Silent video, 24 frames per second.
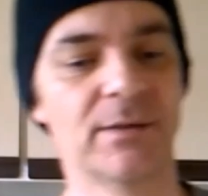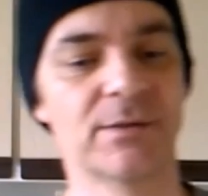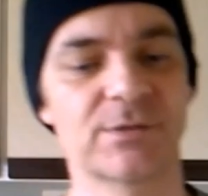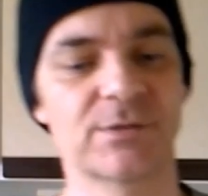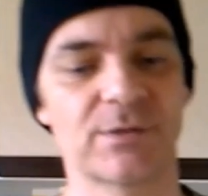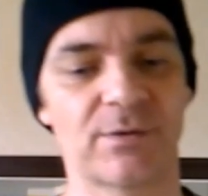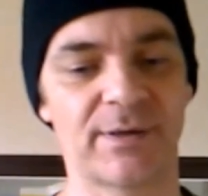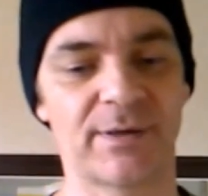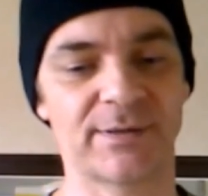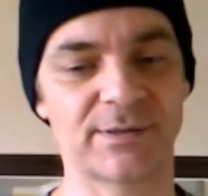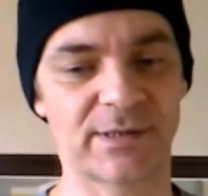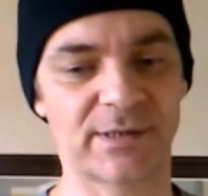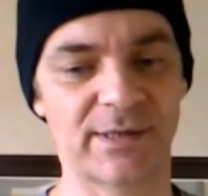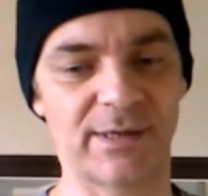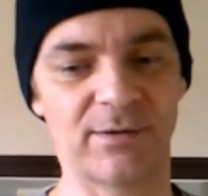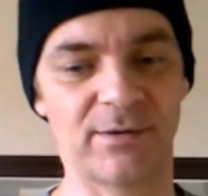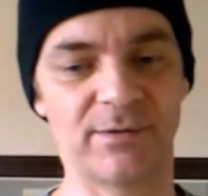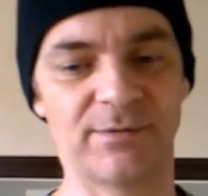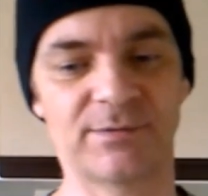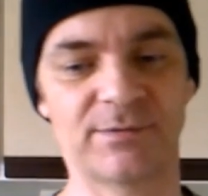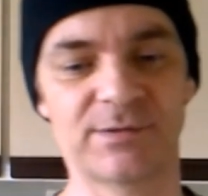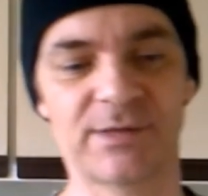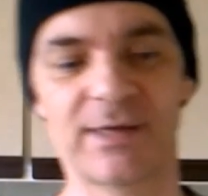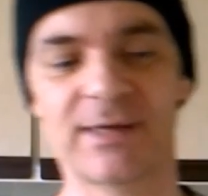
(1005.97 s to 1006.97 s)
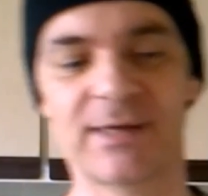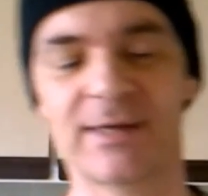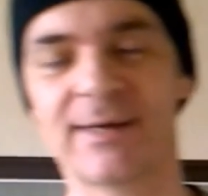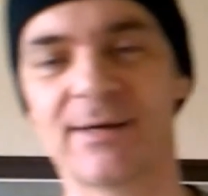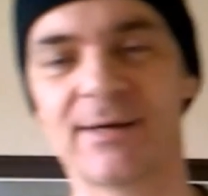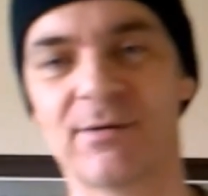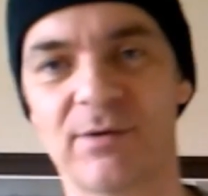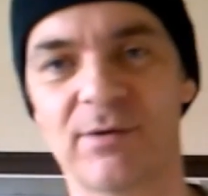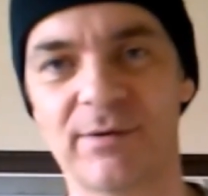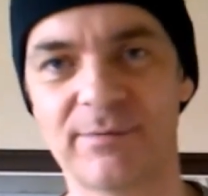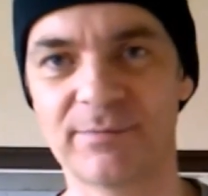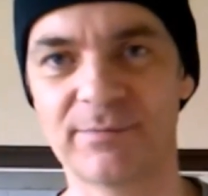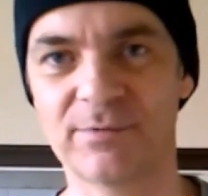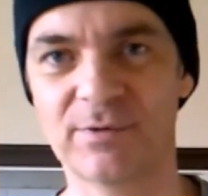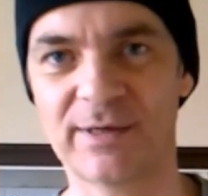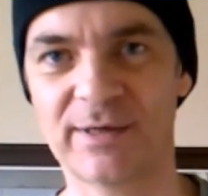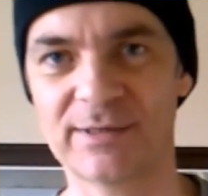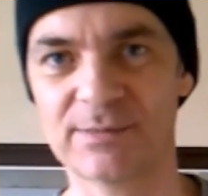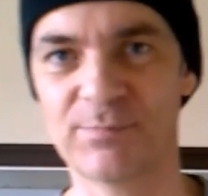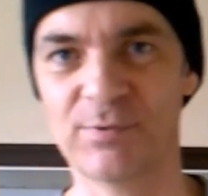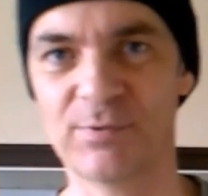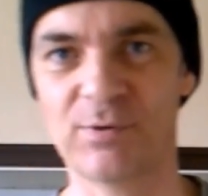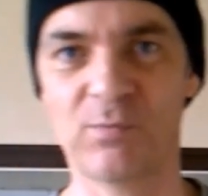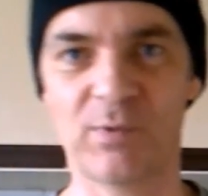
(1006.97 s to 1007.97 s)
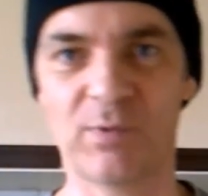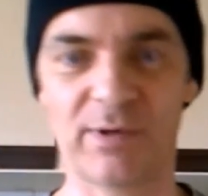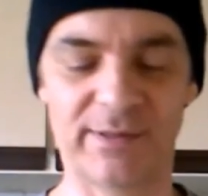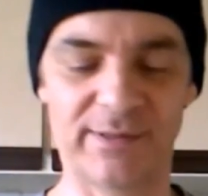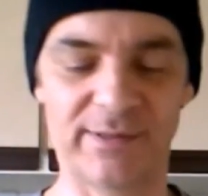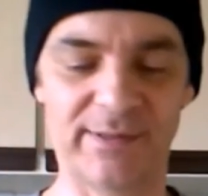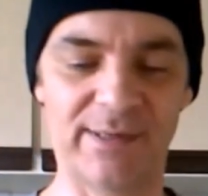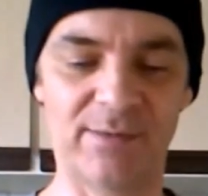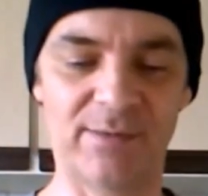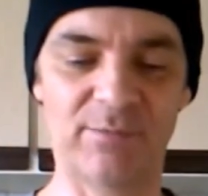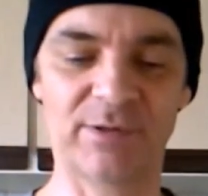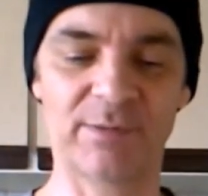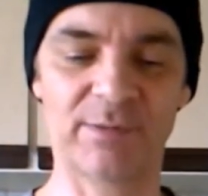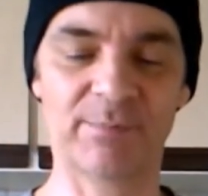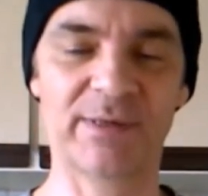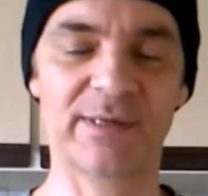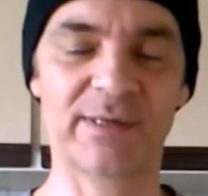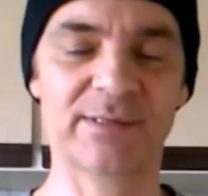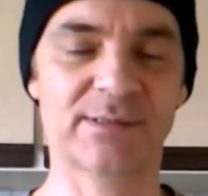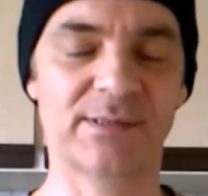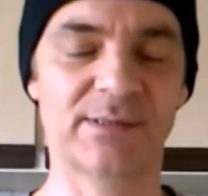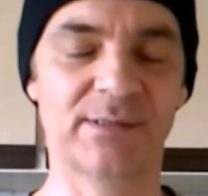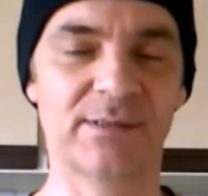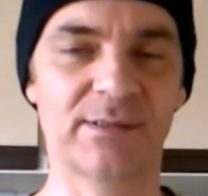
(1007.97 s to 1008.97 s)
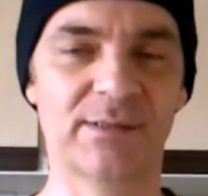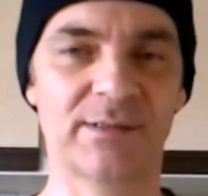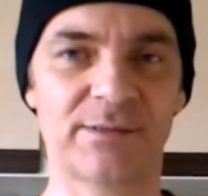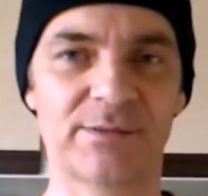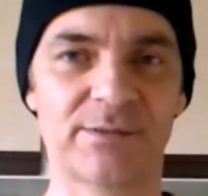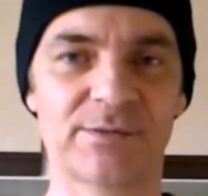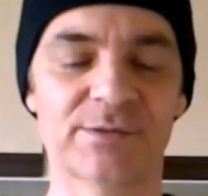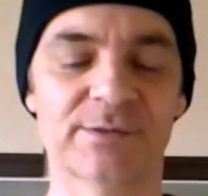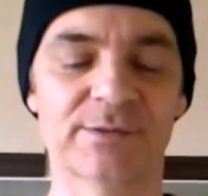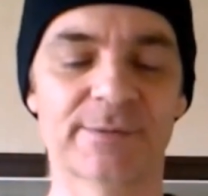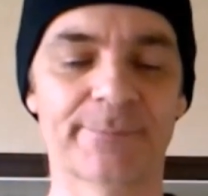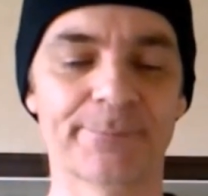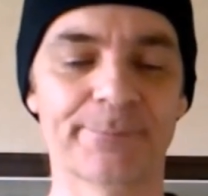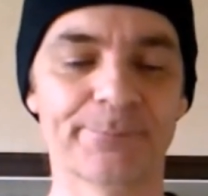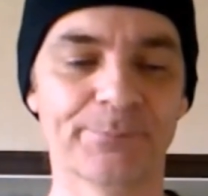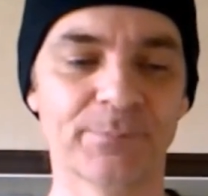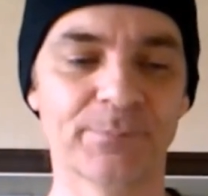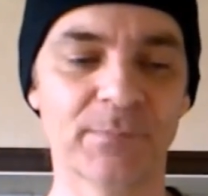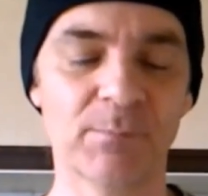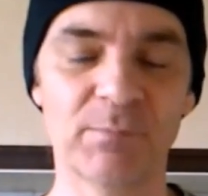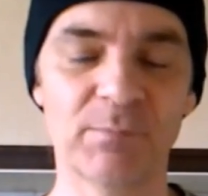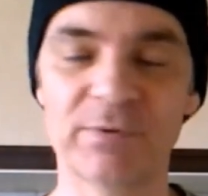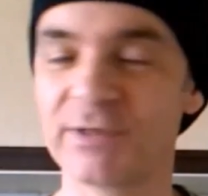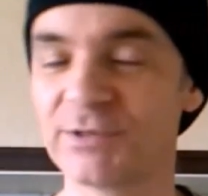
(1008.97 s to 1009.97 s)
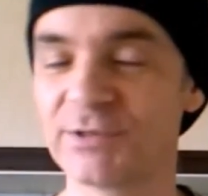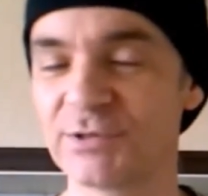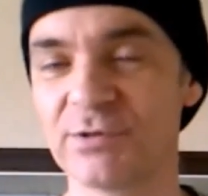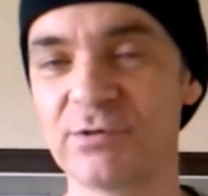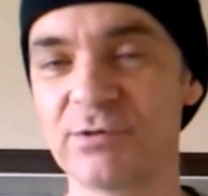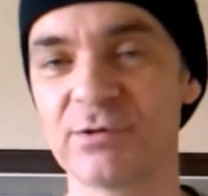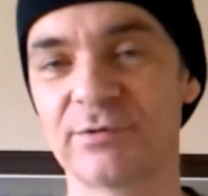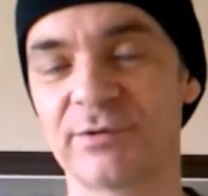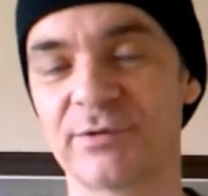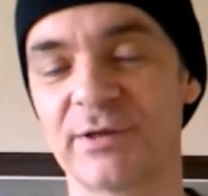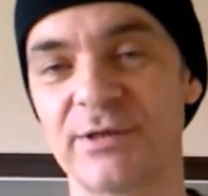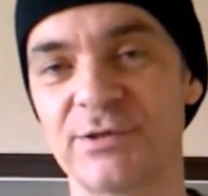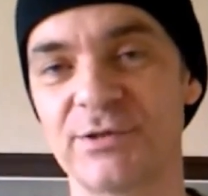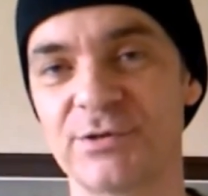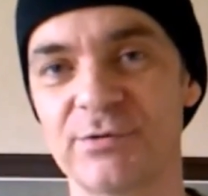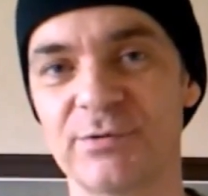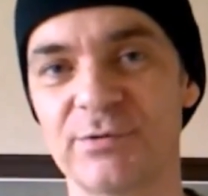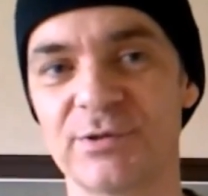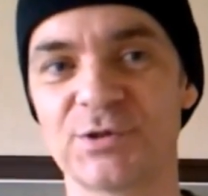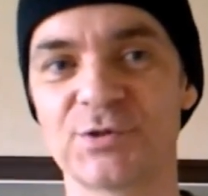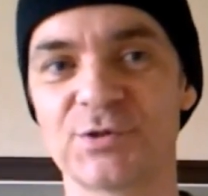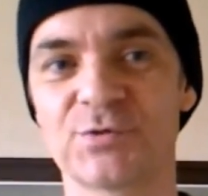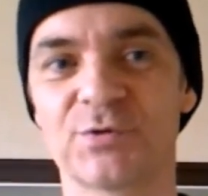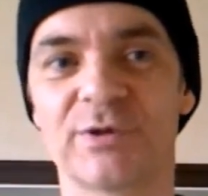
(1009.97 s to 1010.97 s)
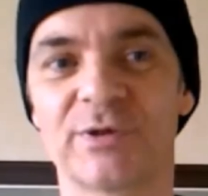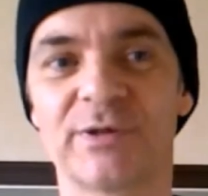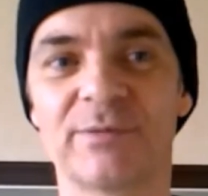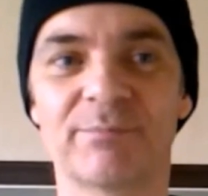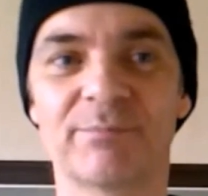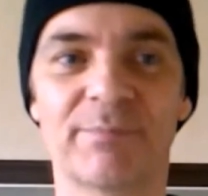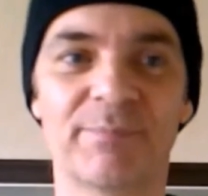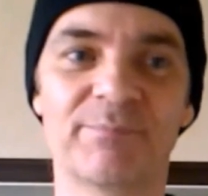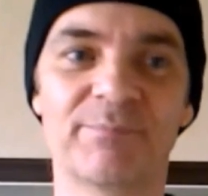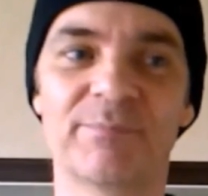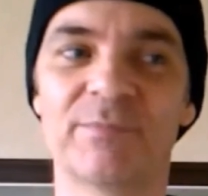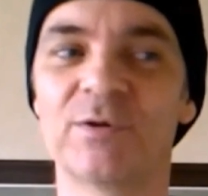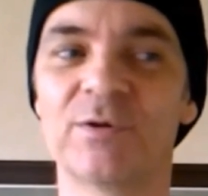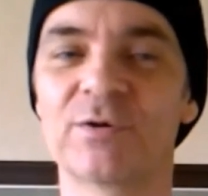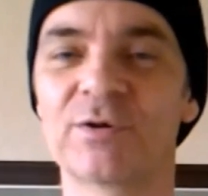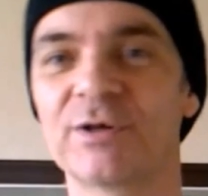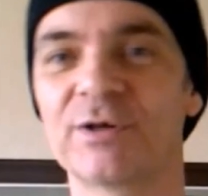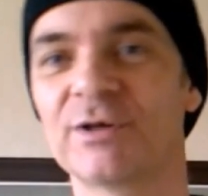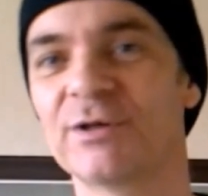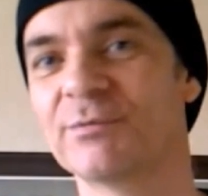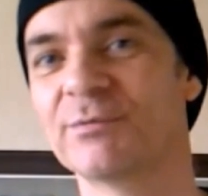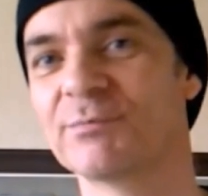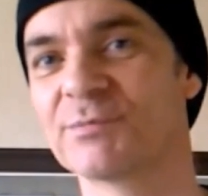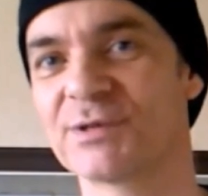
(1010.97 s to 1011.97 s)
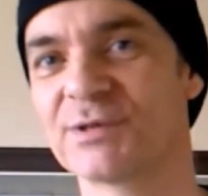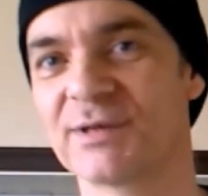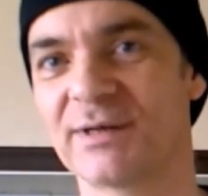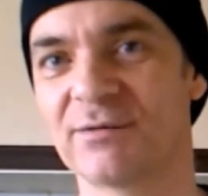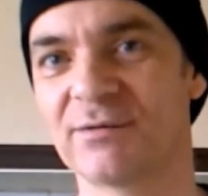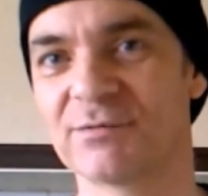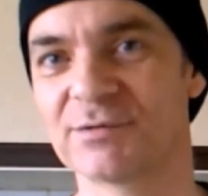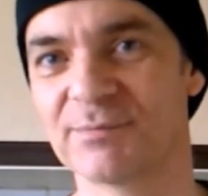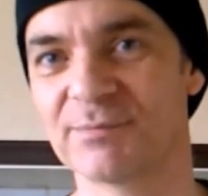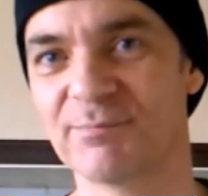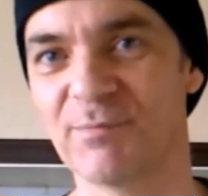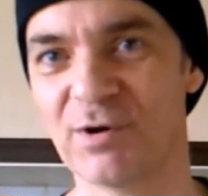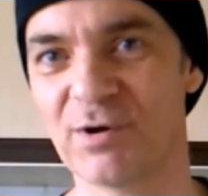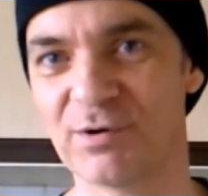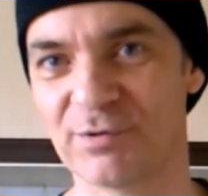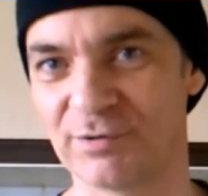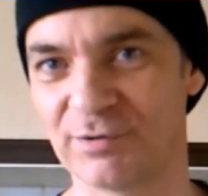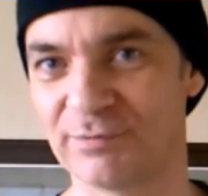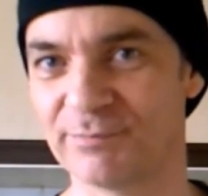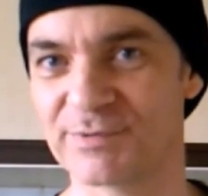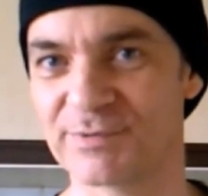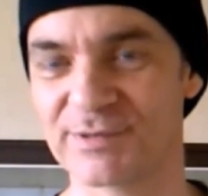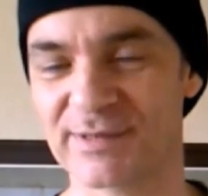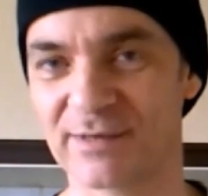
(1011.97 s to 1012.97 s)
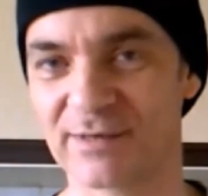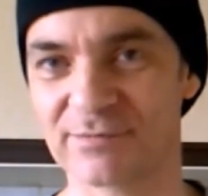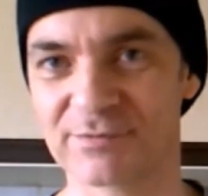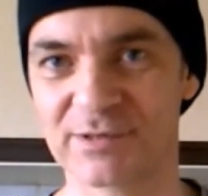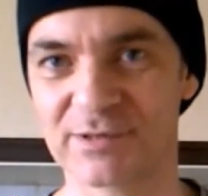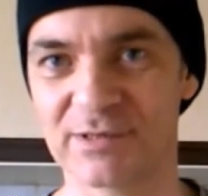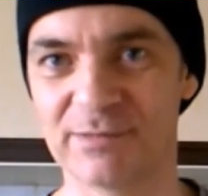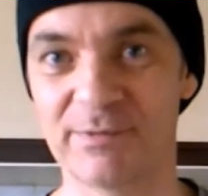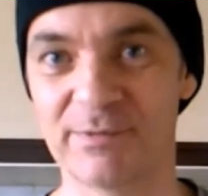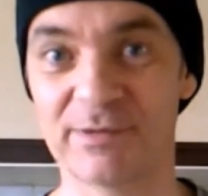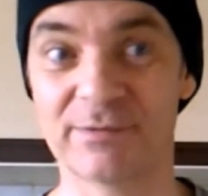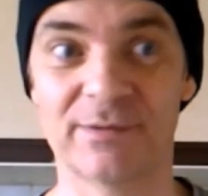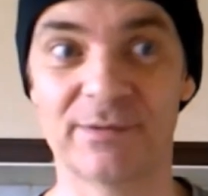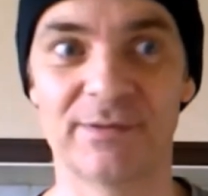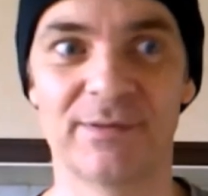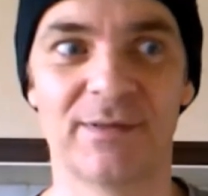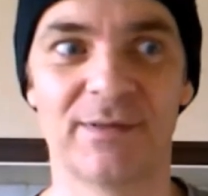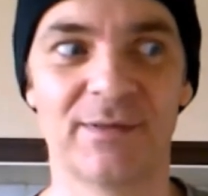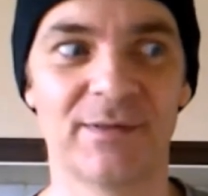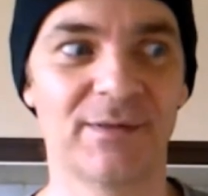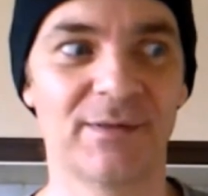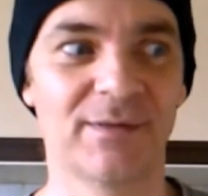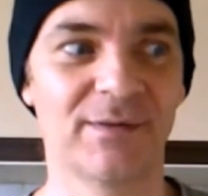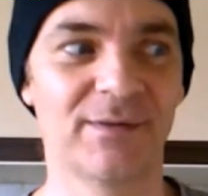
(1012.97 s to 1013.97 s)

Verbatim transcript: So I had to get take it out and I had to put one in there with a plastic case. But they do look, they do enjoy looking at themselves, admiring themselves in the mirror.